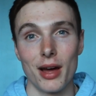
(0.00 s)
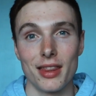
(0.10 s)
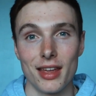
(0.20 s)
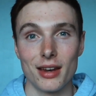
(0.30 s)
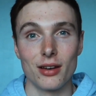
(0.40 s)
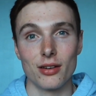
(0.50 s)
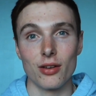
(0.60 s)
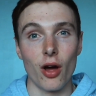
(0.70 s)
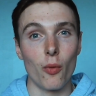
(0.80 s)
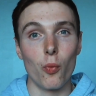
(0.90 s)
and then
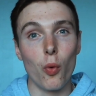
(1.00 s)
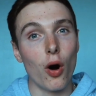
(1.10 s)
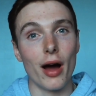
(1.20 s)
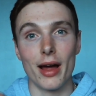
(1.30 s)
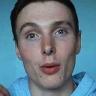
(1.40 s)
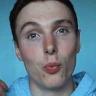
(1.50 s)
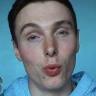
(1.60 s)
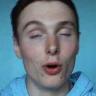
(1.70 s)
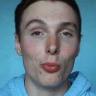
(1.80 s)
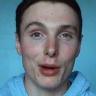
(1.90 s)
like what I
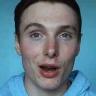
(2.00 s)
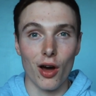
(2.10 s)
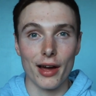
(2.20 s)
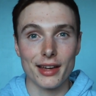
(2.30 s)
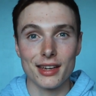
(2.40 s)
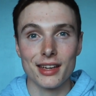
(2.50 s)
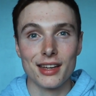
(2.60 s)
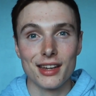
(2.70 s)
will be like